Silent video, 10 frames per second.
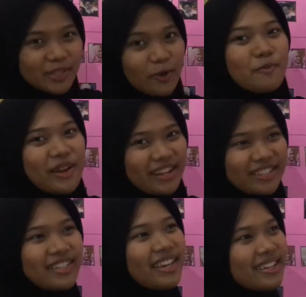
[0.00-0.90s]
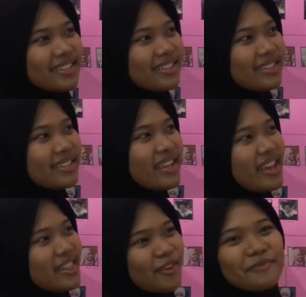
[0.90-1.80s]
so much.
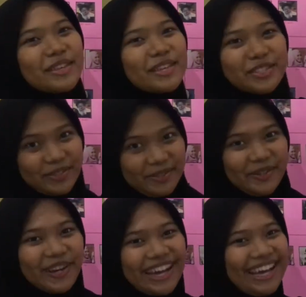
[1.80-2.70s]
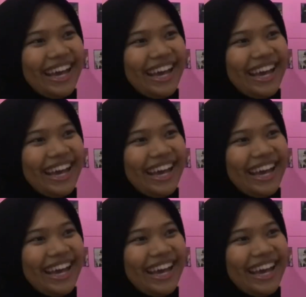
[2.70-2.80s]
They love me too.